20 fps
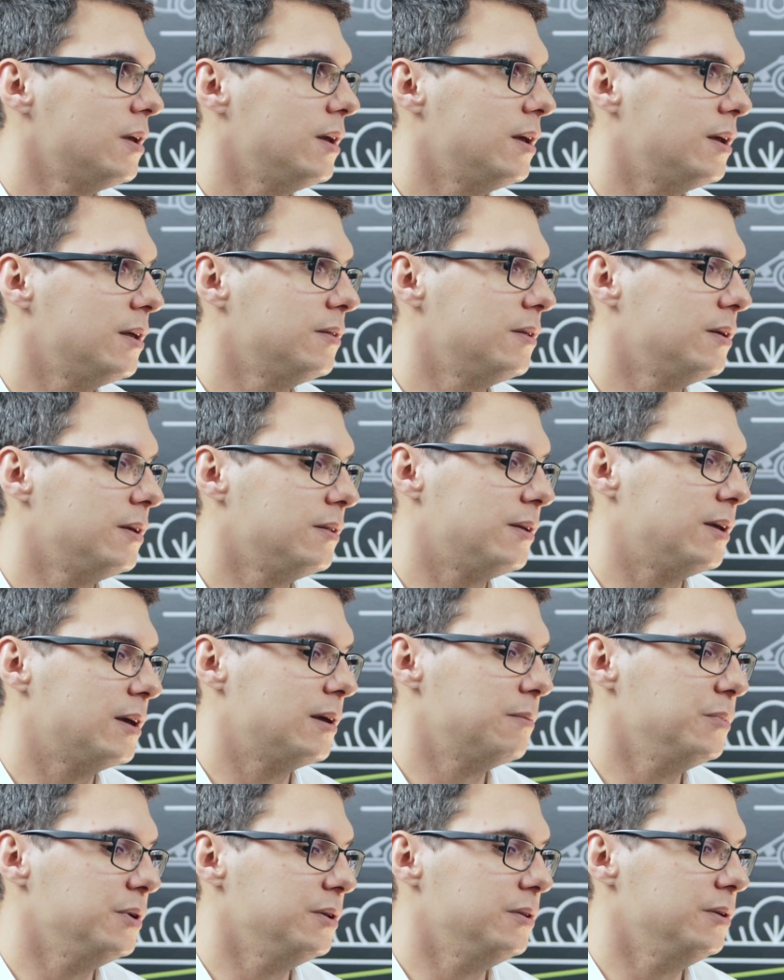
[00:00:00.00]
and
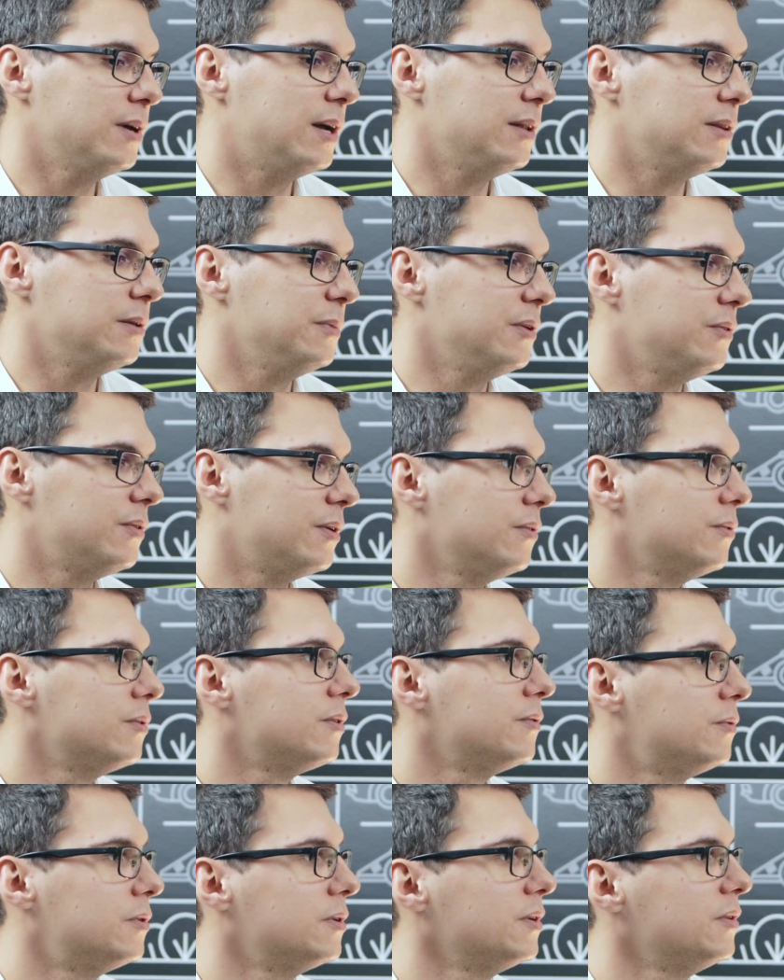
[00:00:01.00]
can be the ultimate
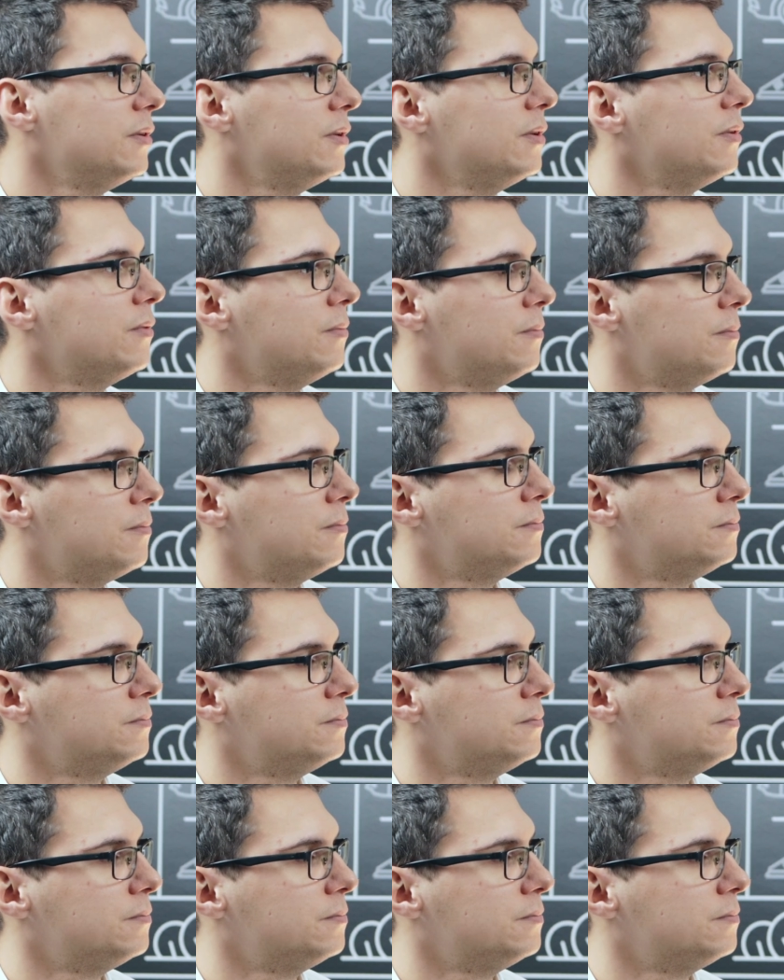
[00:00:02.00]
sensors for the cities.